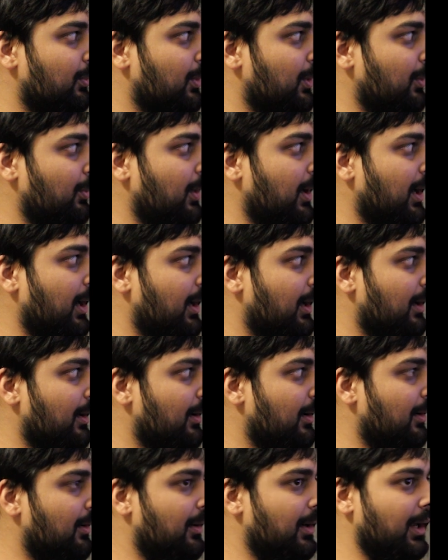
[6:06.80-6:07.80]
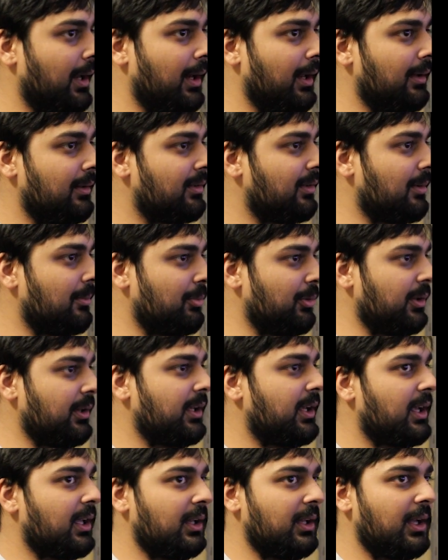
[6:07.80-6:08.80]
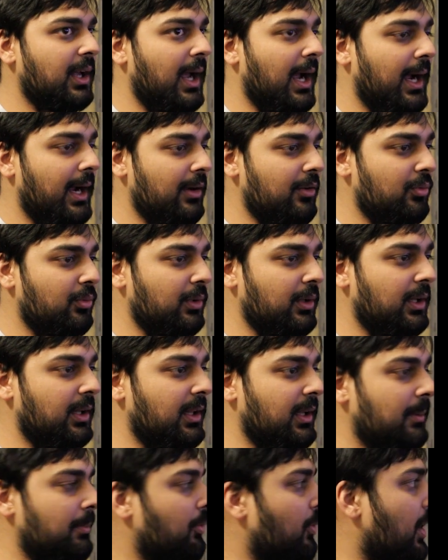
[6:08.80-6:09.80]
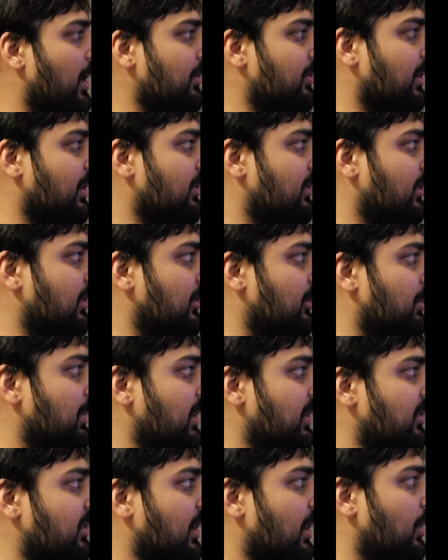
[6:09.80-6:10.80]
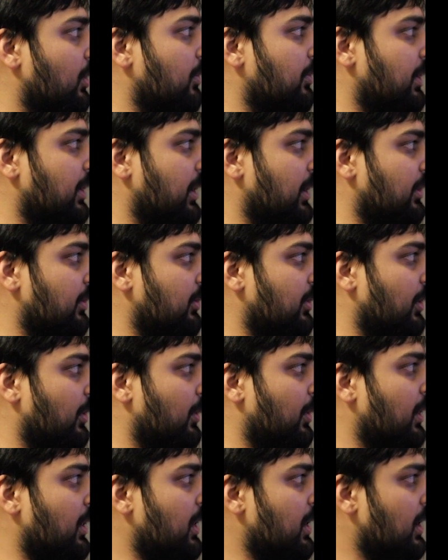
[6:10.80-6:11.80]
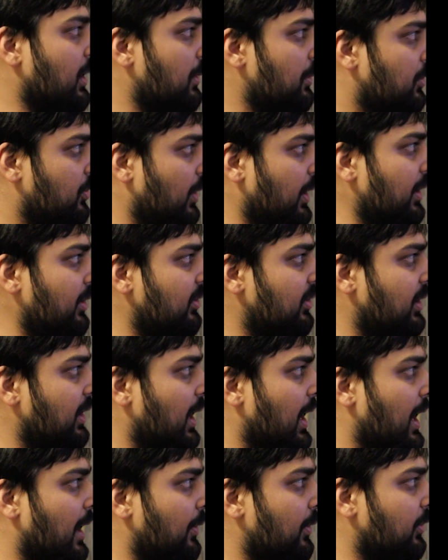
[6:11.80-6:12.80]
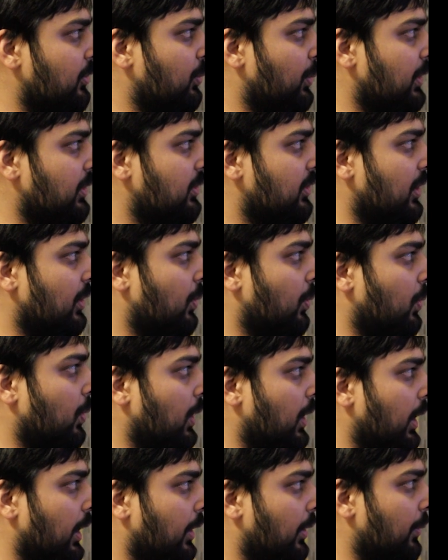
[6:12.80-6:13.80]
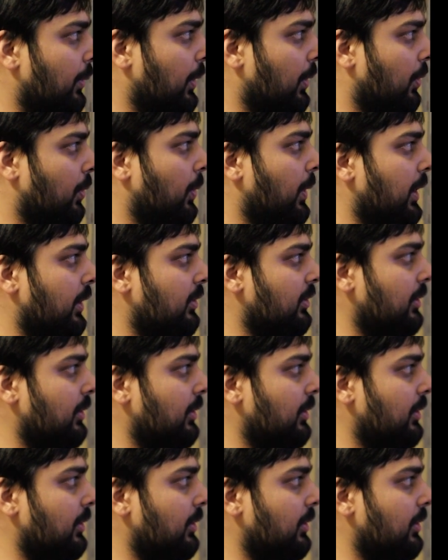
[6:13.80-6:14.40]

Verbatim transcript: Okay, all right. It's completely killing actually the processes being sent over here. So try to see how this one's going to work real quick.